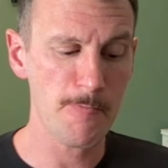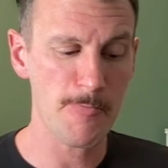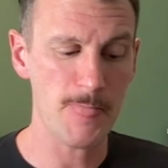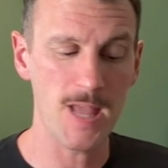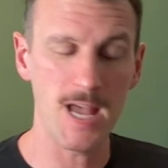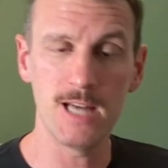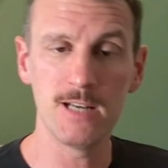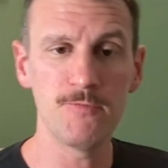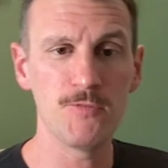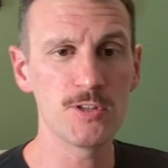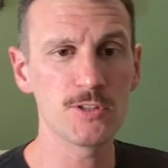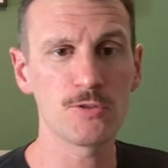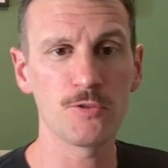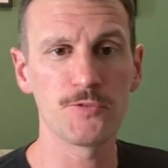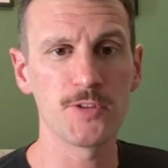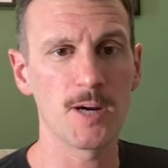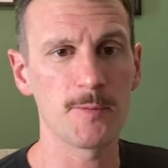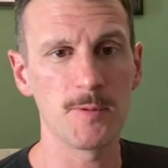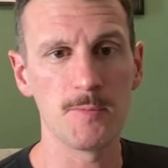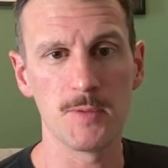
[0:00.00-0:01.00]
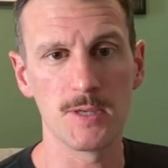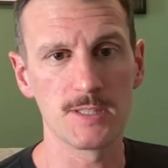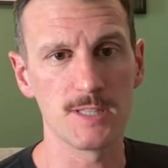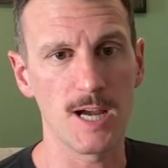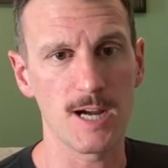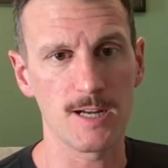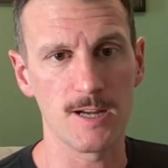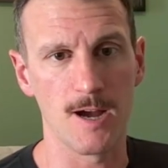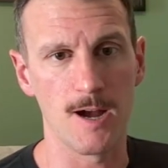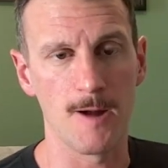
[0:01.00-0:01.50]
head to
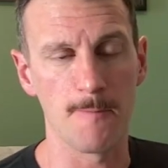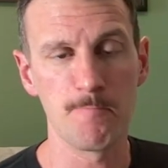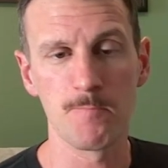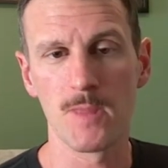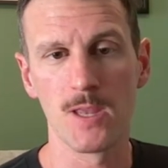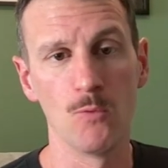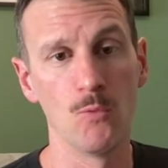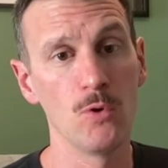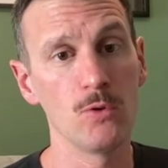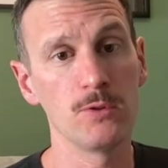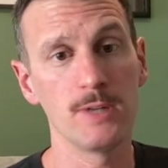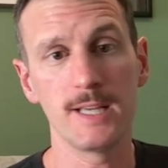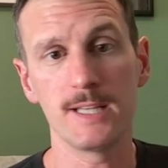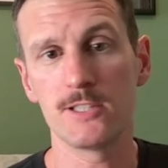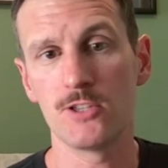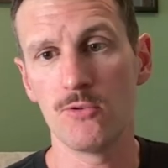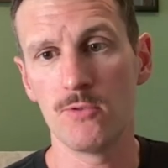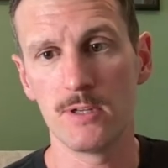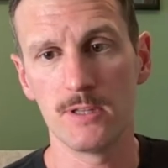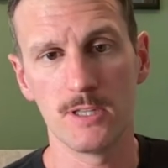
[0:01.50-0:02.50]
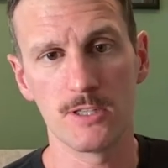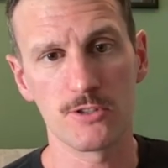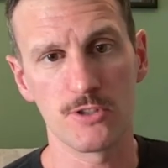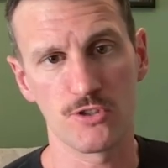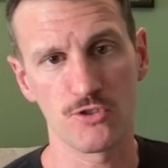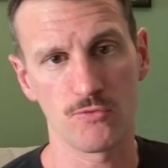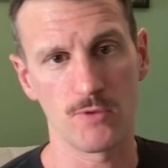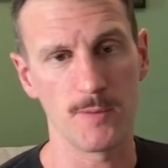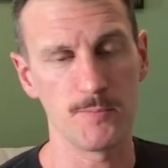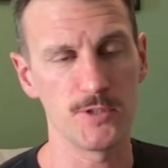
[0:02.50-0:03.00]
physicaltherapybiz.com. We'll link to it in this
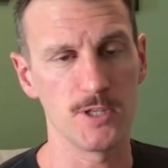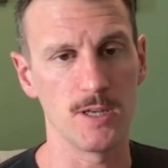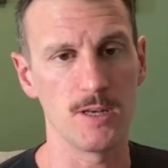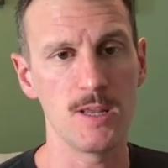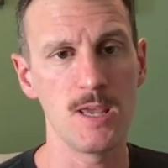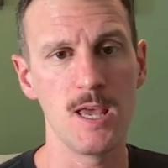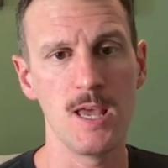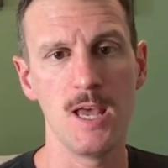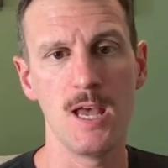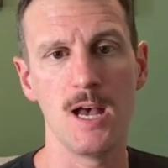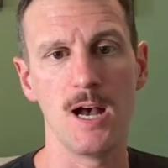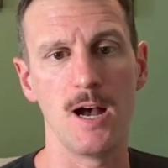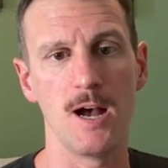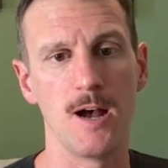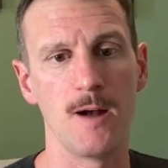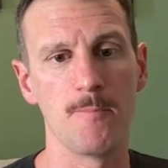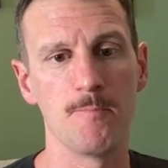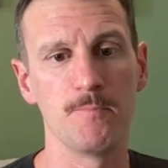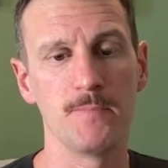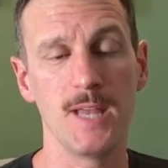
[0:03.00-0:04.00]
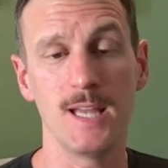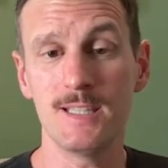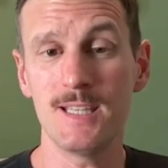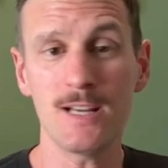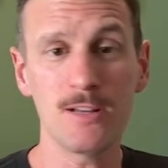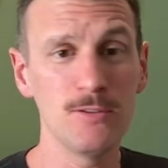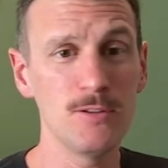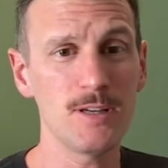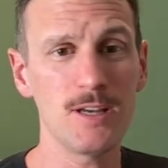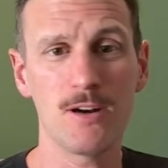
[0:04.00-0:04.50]
description, and take
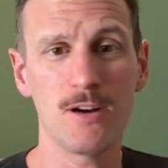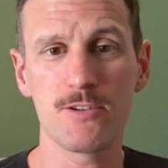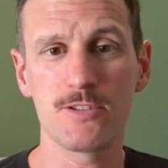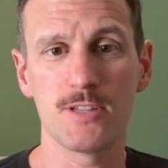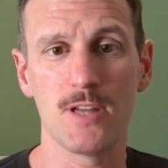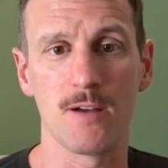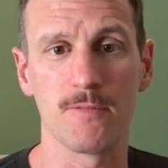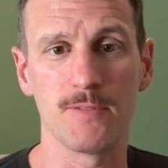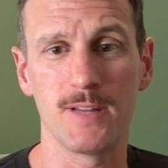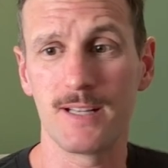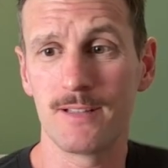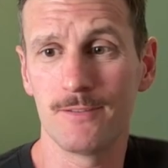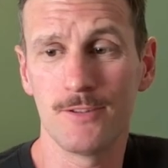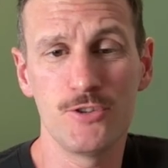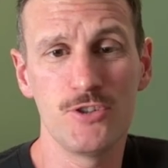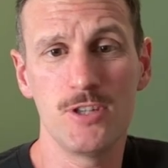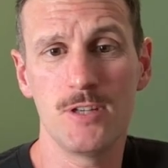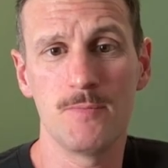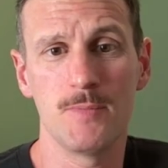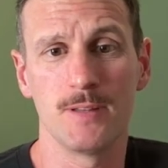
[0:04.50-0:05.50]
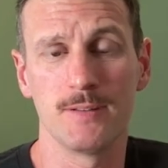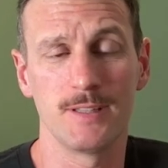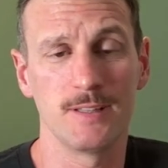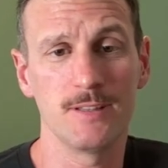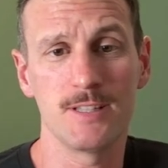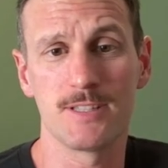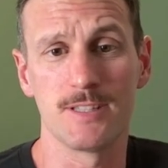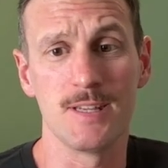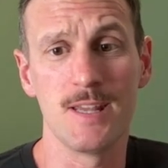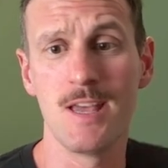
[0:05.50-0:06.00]
a look at our stuff. Like, legitimately,
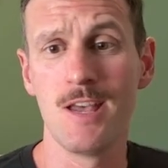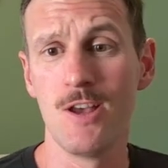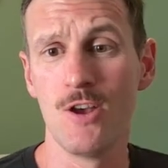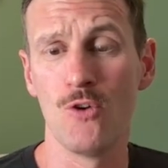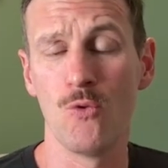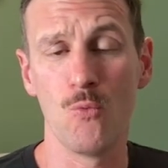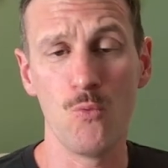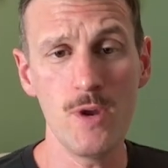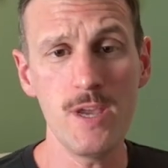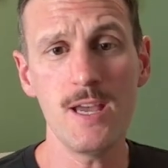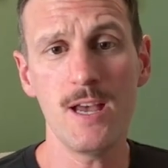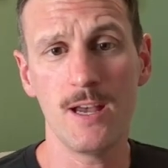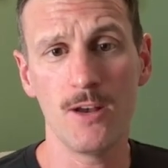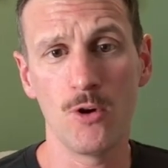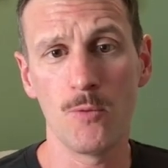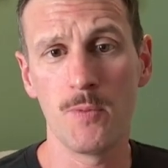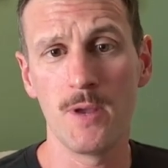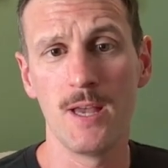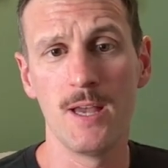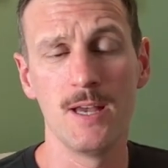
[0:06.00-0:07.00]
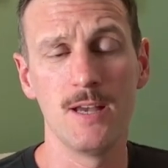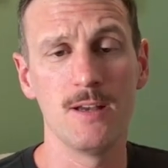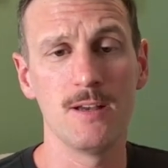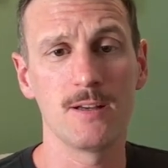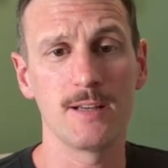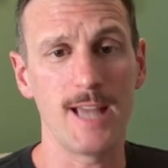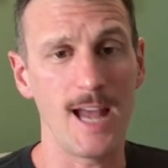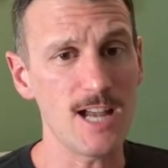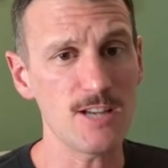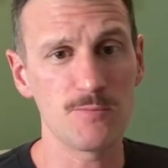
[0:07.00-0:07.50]
listen, we help
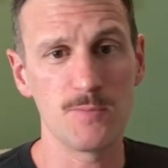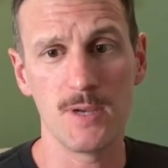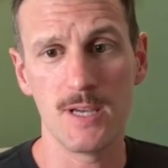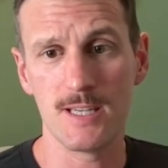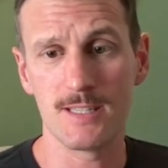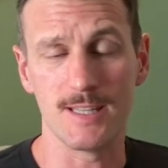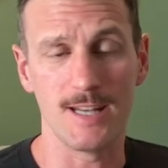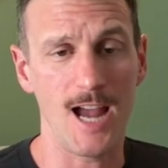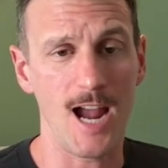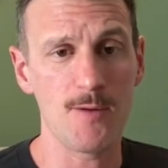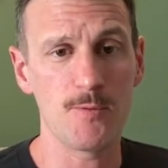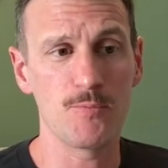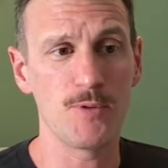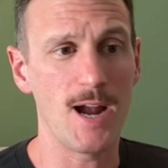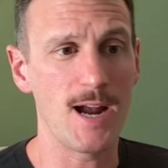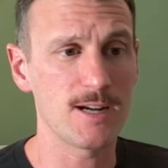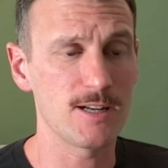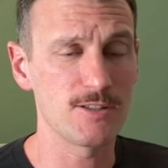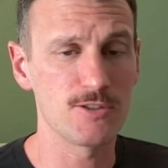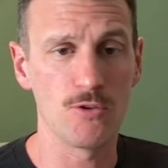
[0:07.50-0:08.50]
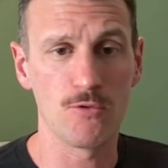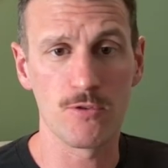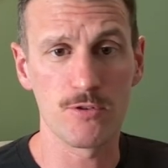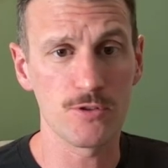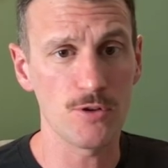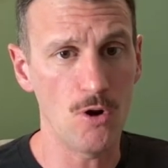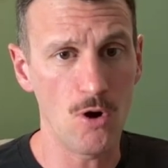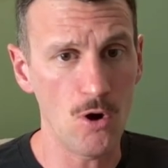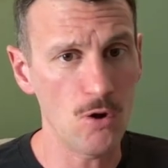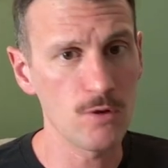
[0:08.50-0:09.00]
cash-based and hybrid practice owners
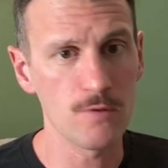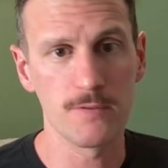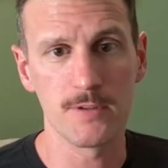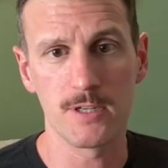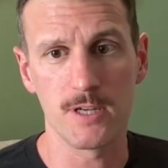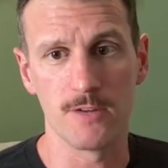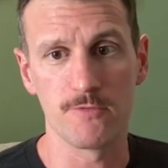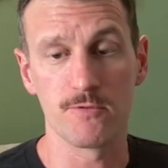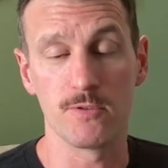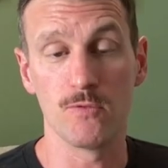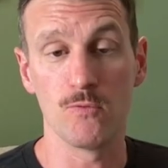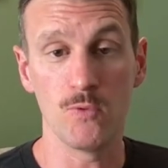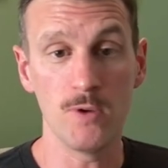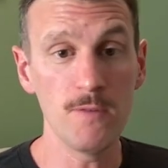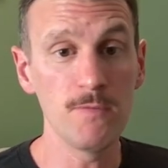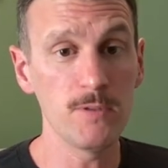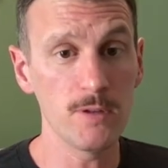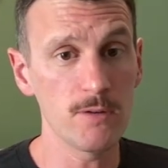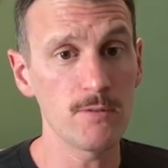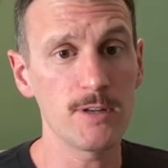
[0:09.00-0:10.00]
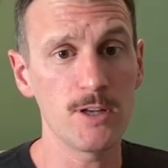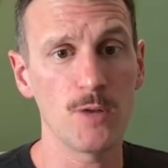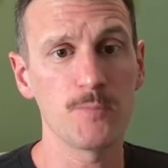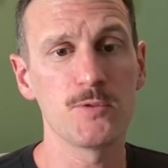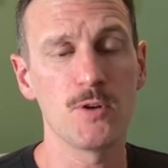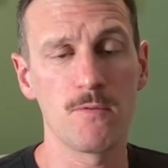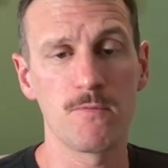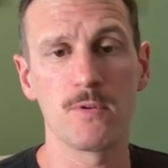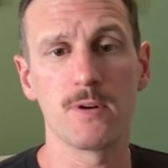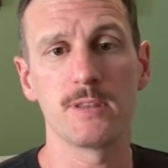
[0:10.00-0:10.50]
all over the country. We've literally helped
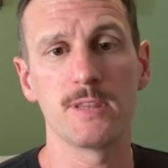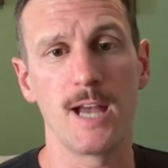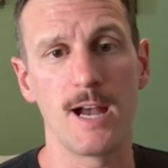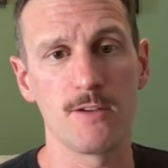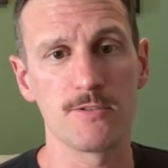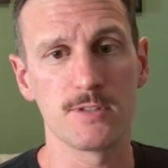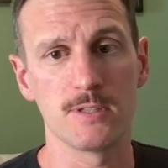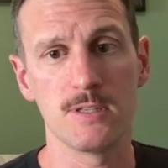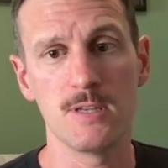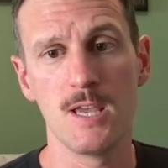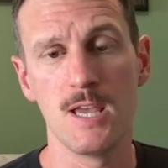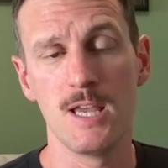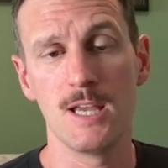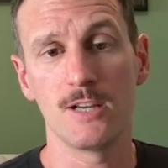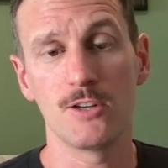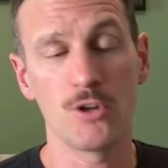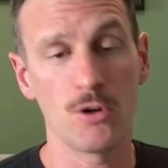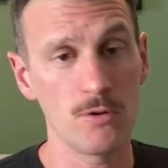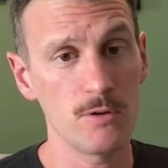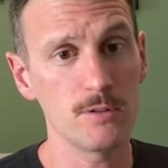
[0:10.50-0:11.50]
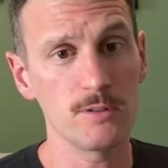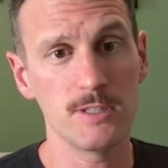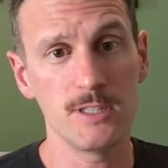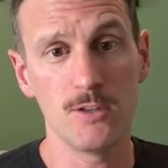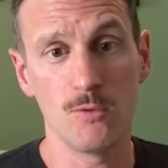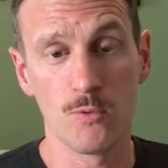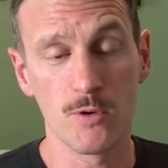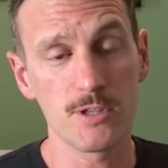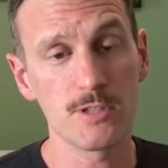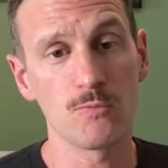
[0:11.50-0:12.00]
over 1,000. Currently,
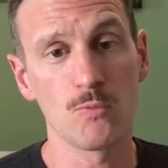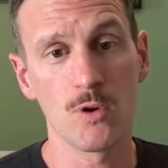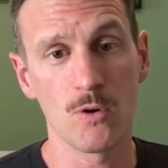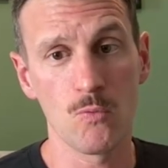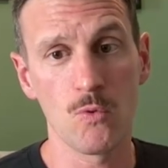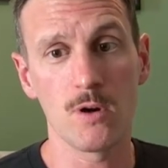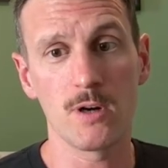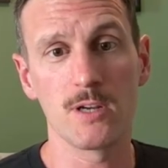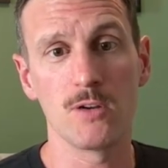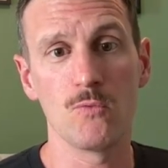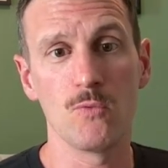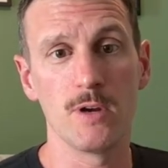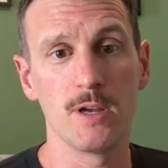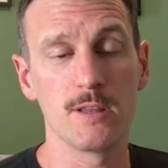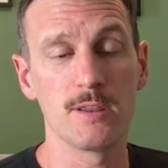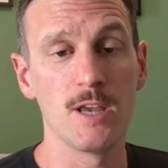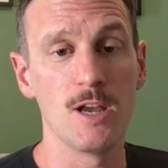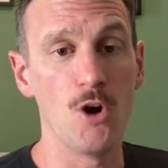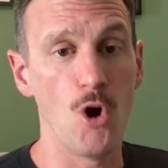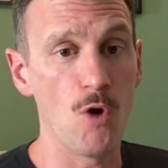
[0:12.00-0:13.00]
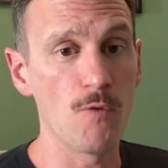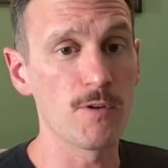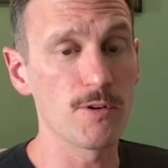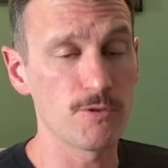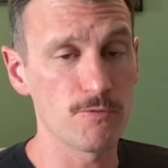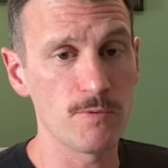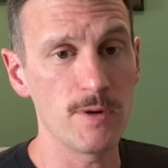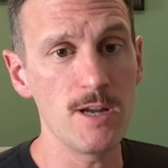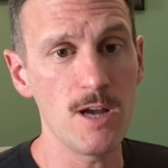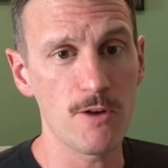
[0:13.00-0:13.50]
we're working with over
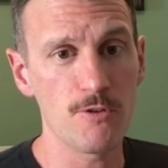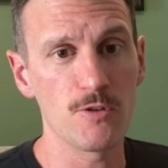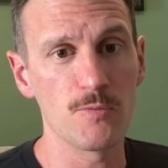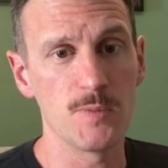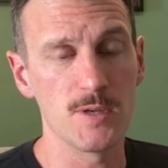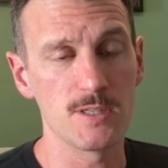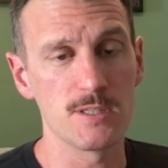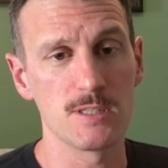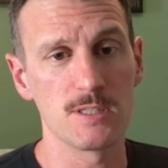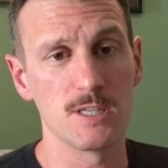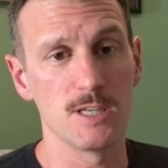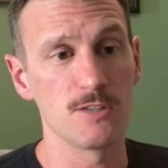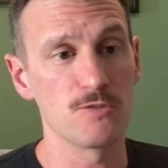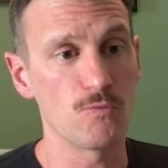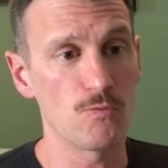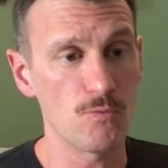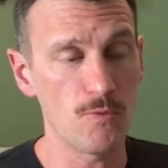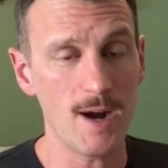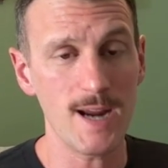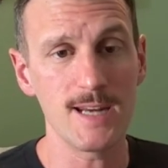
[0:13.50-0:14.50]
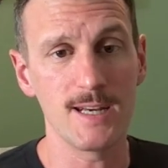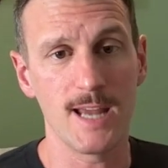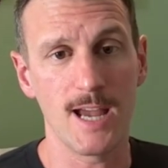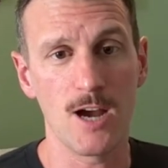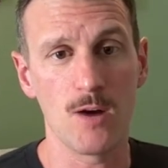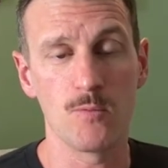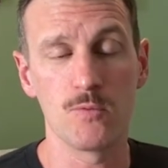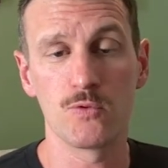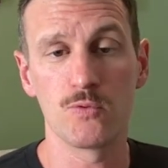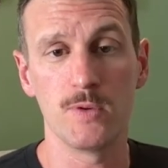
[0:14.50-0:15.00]
300 businesses right now
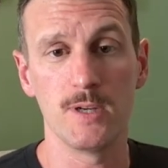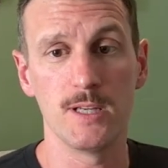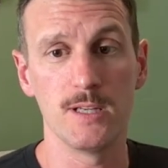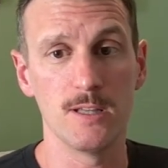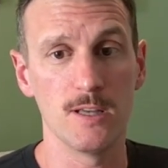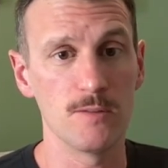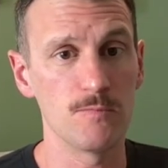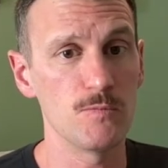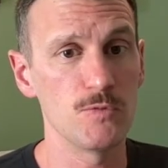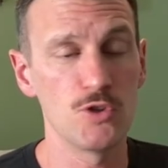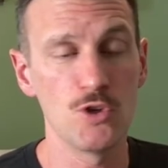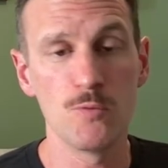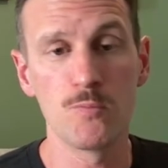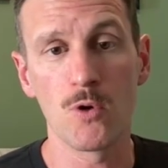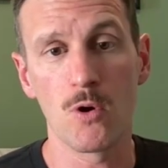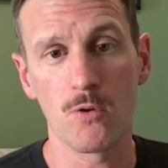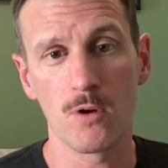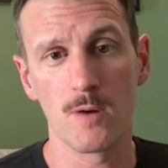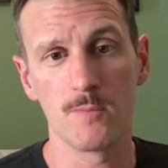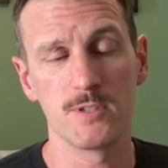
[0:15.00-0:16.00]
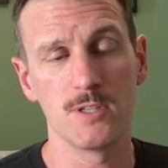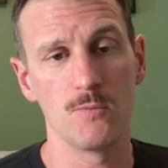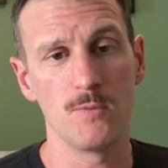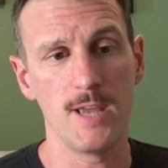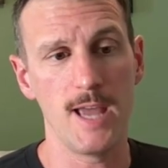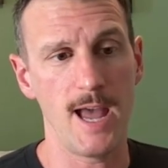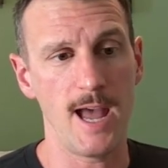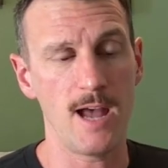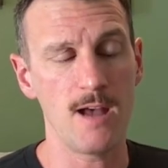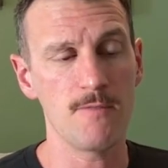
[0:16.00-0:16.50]
between the 2 programs that we
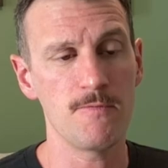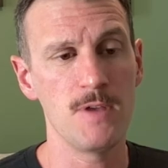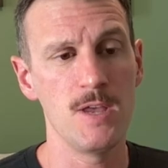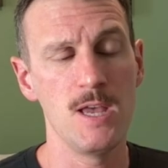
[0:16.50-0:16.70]
have.